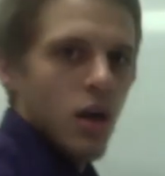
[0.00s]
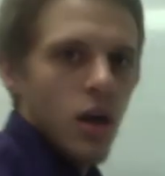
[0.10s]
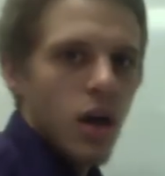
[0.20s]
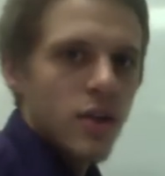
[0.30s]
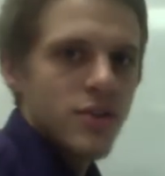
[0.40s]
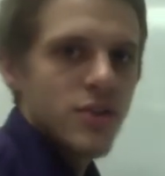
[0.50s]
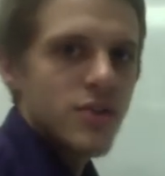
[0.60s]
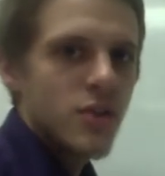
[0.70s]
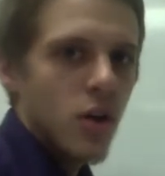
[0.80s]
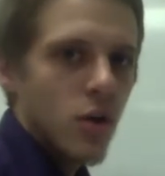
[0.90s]
Alright,
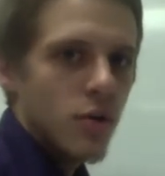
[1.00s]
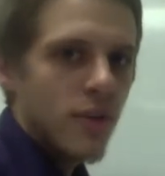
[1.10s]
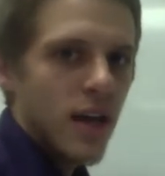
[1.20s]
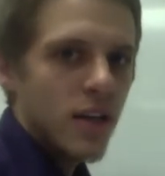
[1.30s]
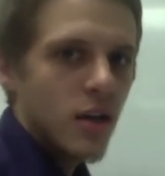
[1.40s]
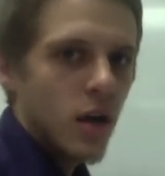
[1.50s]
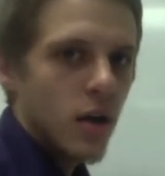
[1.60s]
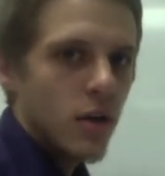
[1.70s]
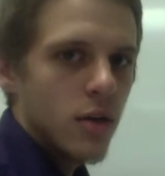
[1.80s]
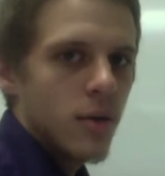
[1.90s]
so you've got a
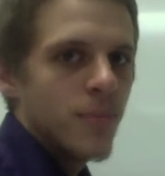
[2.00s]
yard.